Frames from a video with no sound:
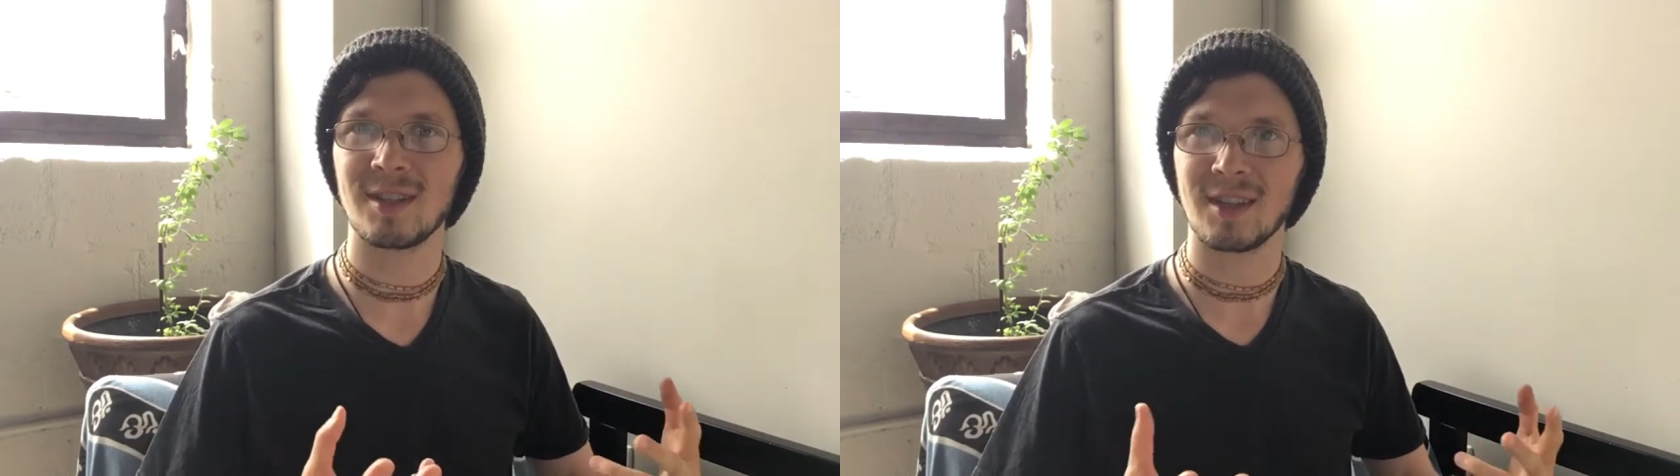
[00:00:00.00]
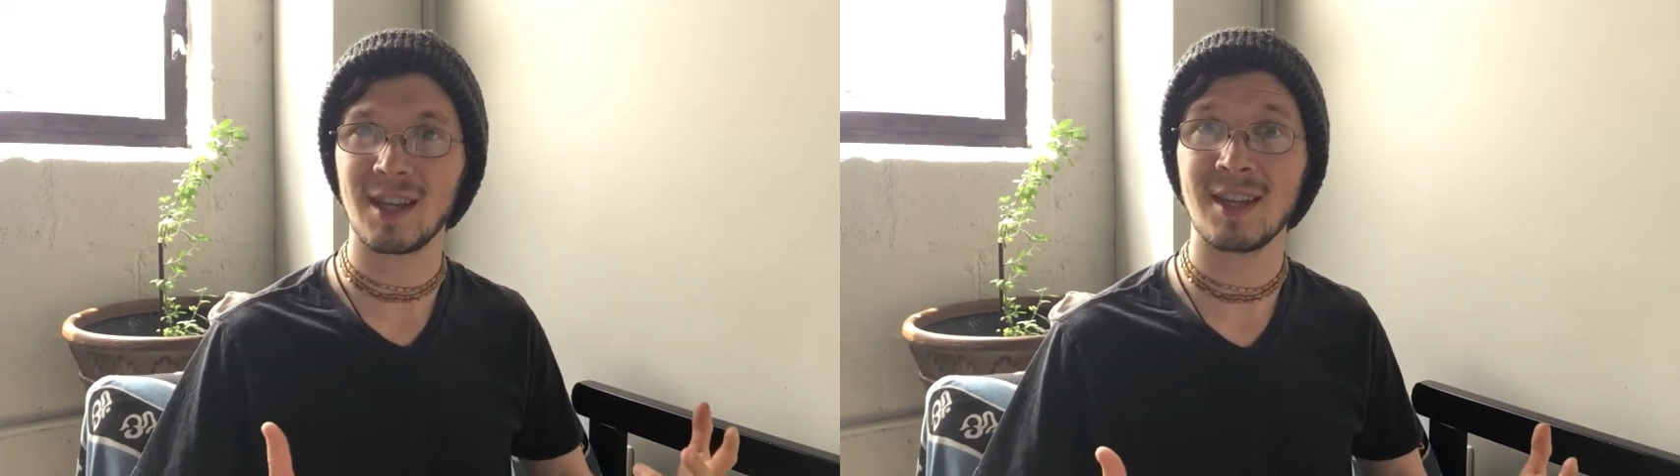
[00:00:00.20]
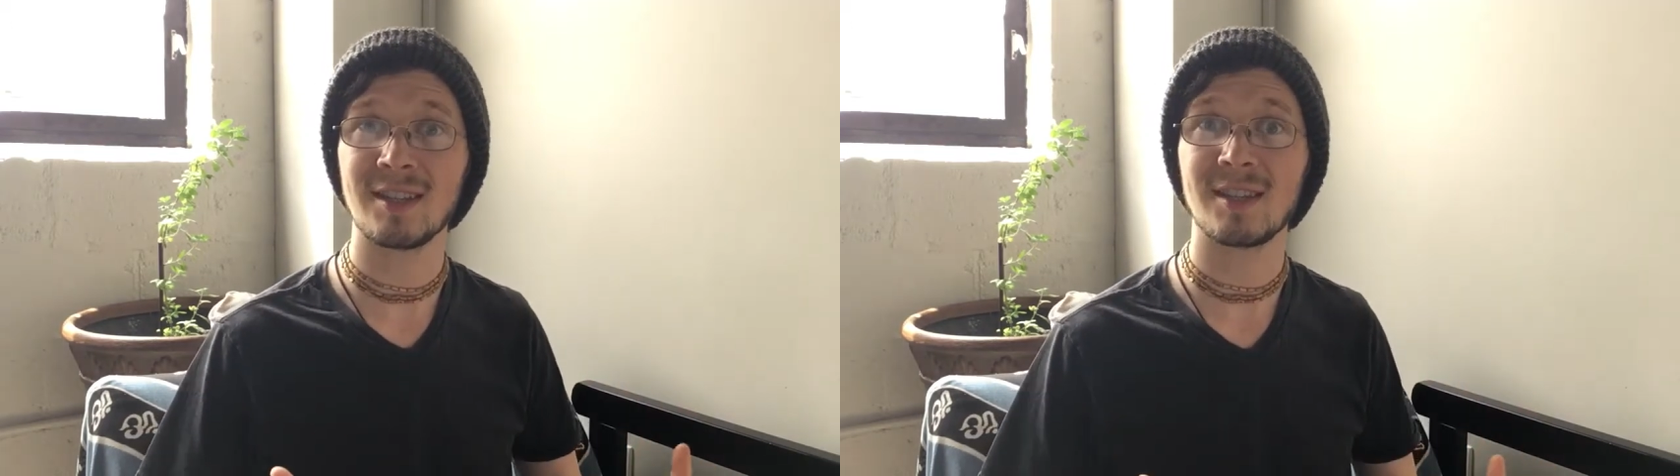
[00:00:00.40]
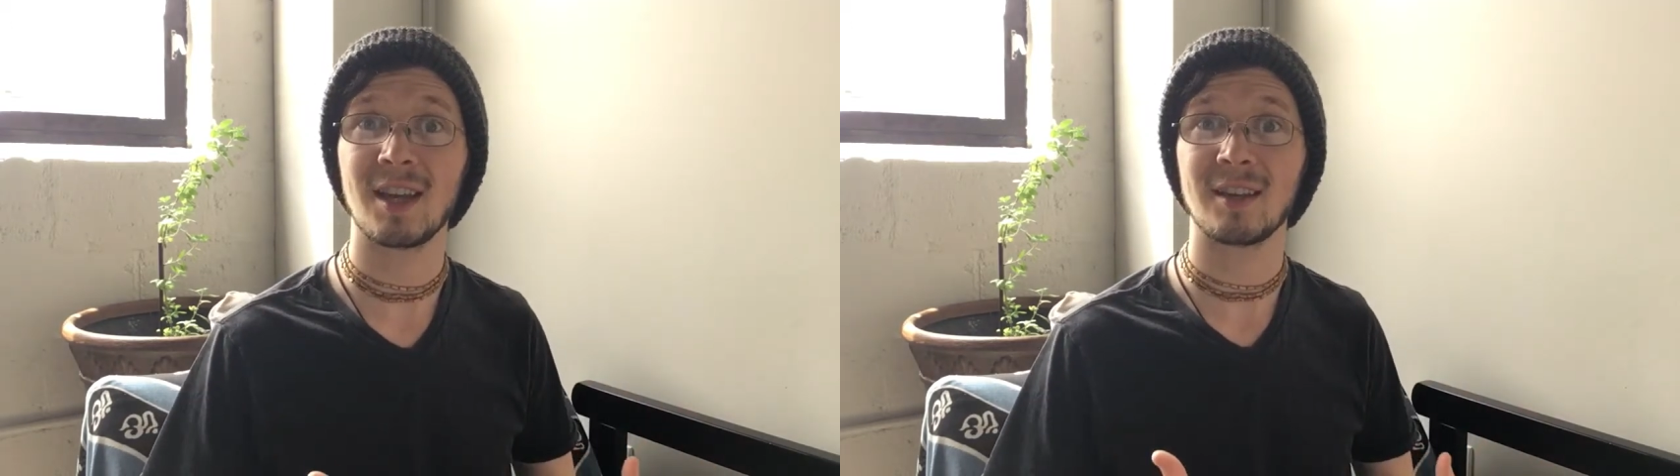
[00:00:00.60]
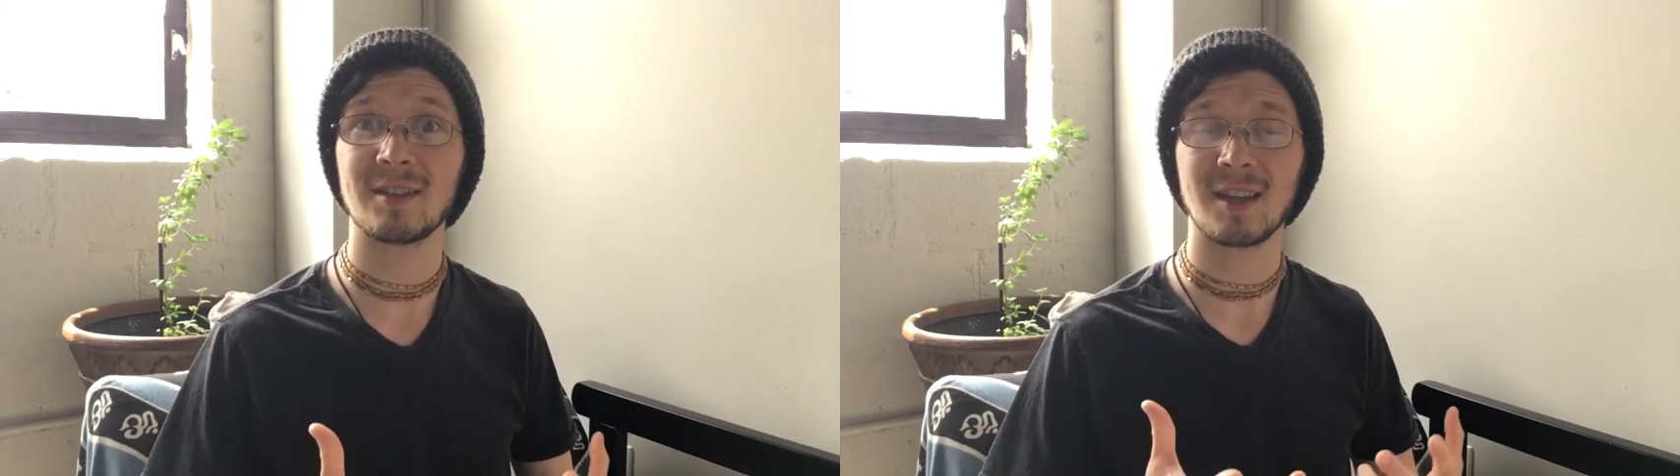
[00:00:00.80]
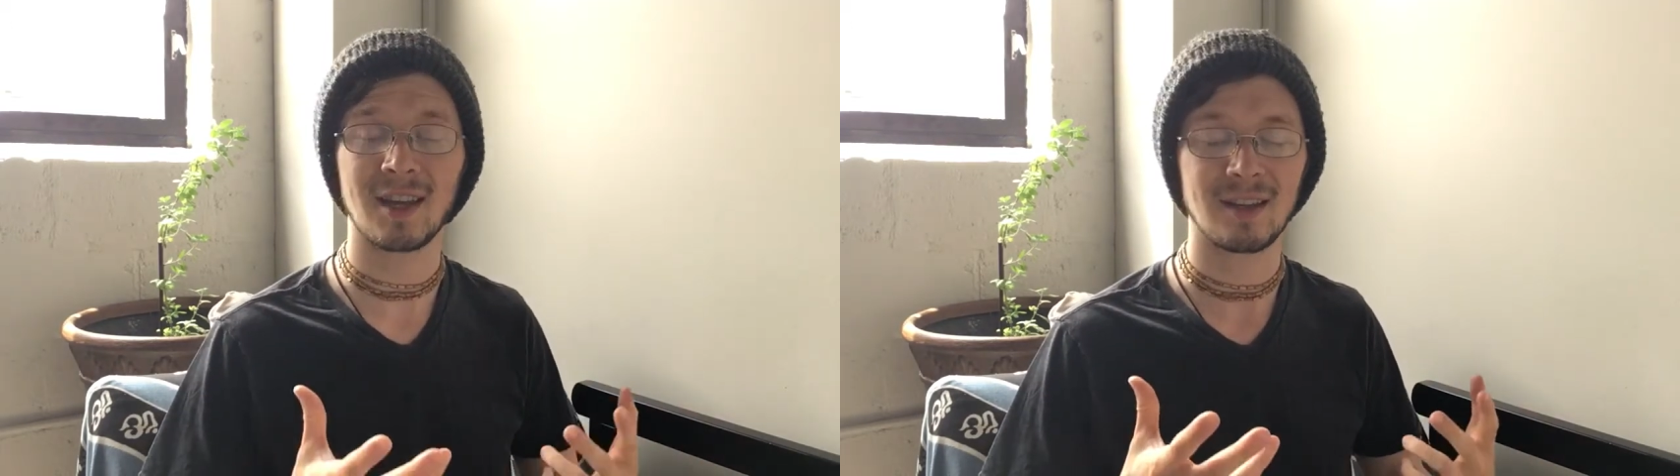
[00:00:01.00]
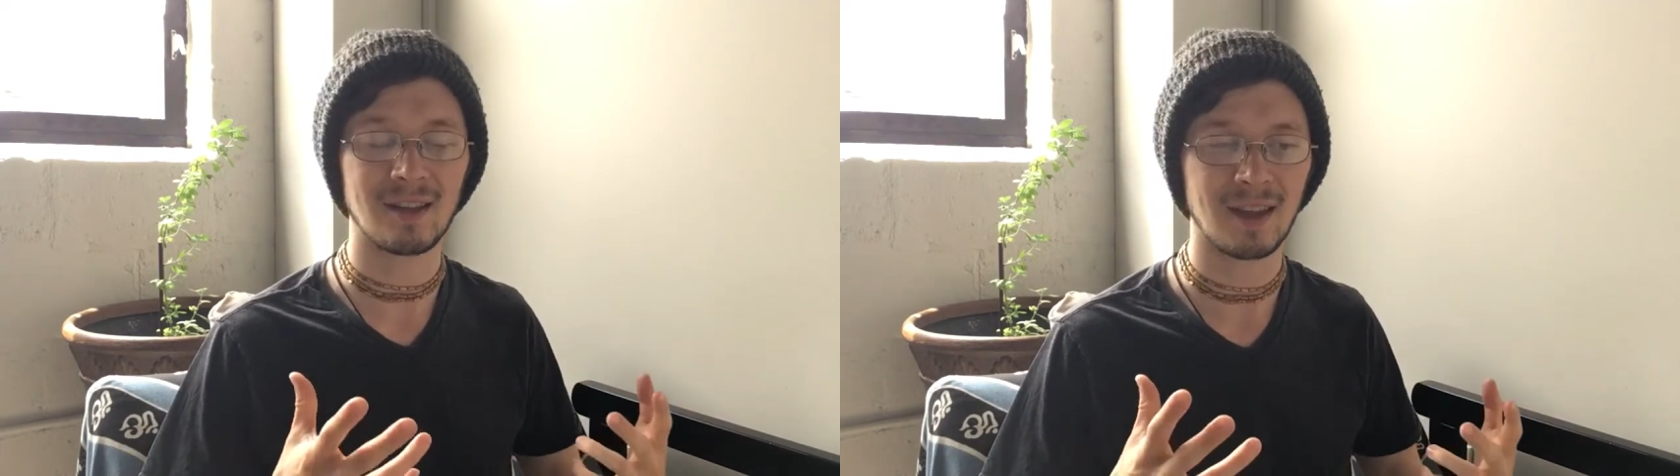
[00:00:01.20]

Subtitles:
and the insects and